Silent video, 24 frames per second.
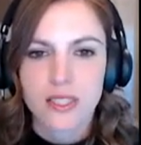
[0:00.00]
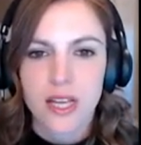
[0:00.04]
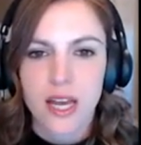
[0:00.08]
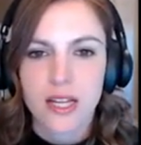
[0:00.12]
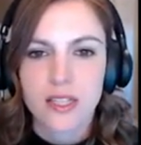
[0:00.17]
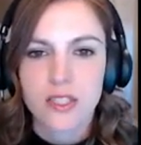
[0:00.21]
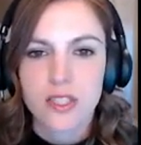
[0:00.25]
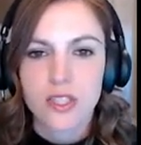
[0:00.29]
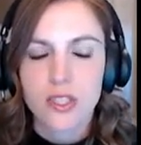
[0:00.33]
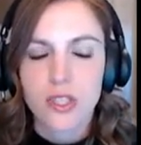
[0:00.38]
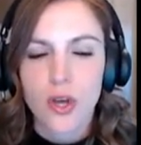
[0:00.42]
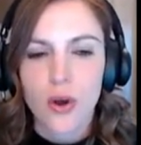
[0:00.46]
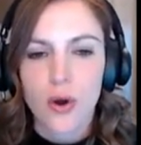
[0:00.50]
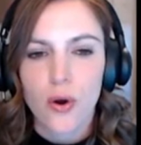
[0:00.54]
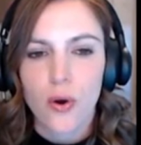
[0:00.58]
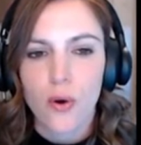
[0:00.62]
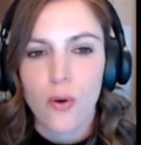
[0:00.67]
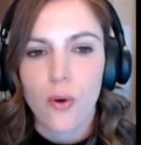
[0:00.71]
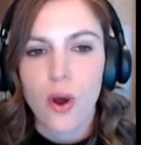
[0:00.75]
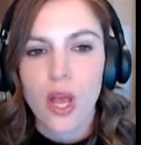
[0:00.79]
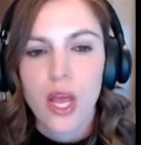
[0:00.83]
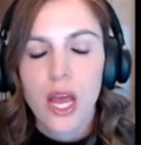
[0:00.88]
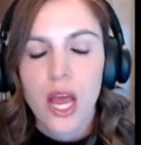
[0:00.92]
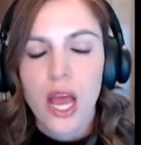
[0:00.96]
And
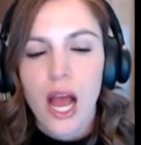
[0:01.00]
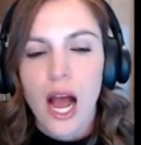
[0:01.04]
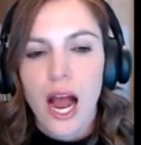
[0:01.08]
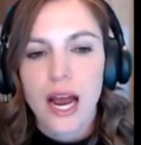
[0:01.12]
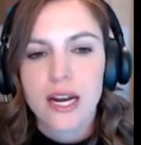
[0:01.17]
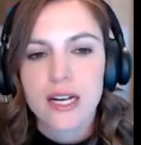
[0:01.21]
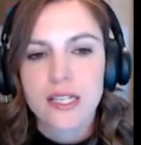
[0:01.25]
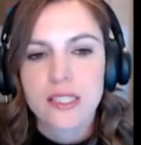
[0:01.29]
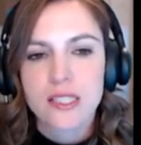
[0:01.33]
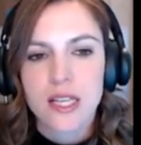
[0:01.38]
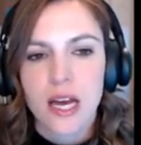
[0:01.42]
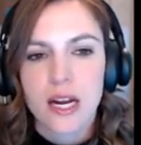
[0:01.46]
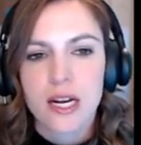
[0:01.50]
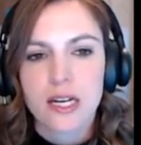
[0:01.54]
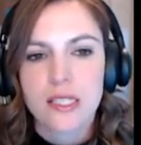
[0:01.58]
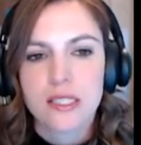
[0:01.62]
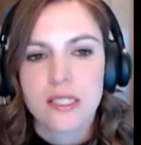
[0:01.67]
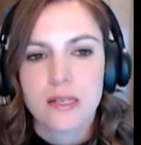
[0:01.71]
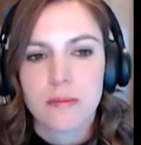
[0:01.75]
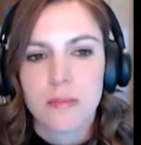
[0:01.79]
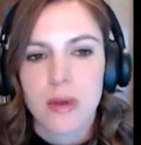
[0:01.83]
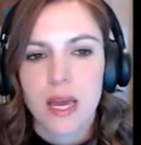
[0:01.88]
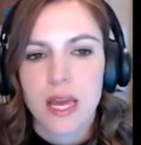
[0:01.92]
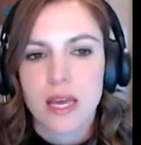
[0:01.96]
so I decided
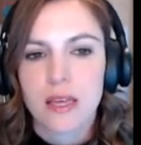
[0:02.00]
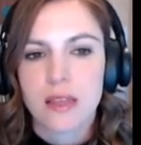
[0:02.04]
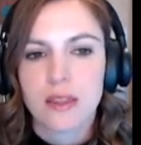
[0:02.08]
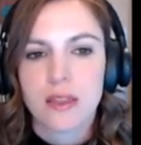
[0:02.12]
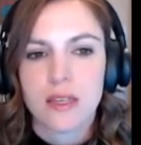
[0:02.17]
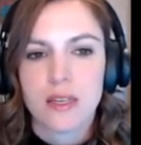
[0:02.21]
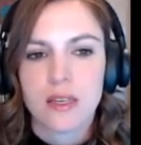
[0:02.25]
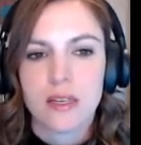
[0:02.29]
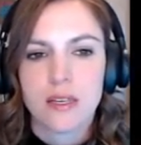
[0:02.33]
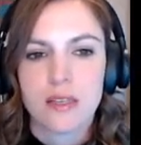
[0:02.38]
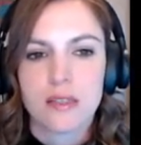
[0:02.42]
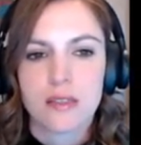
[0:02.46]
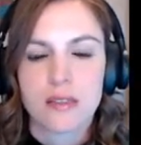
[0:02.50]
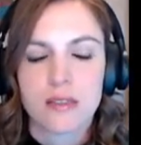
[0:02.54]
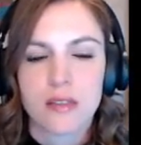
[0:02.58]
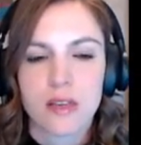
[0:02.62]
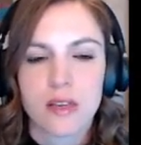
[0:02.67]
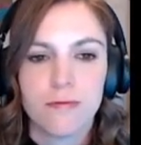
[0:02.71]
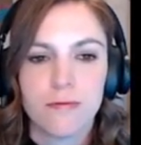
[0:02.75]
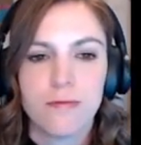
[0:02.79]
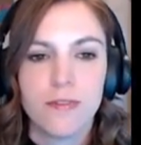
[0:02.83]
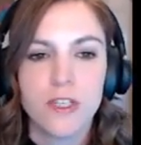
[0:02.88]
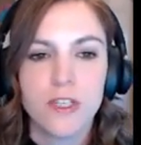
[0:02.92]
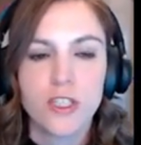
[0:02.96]
to make these
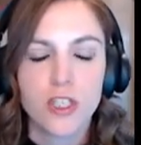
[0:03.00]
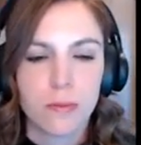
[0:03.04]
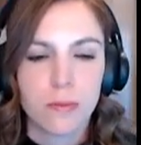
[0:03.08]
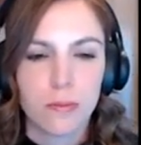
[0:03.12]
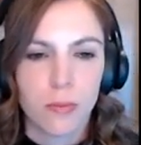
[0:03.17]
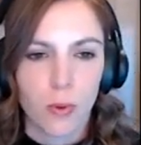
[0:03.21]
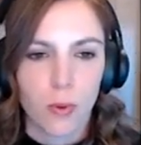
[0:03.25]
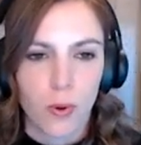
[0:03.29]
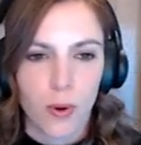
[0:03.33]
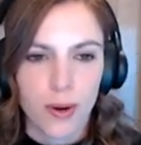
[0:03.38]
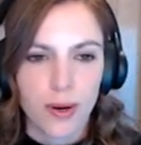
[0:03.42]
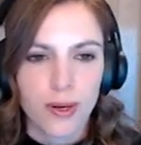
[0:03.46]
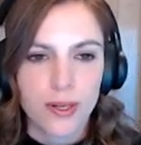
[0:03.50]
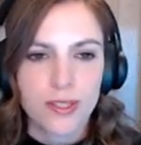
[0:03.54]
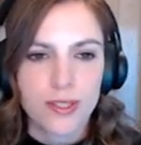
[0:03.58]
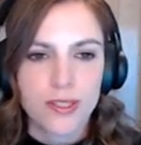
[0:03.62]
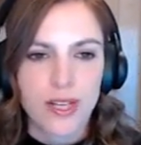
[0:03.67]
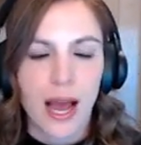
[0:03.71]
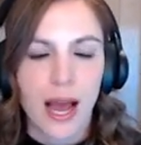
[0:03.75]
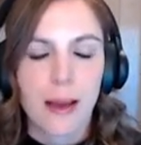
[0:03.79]
vision boards.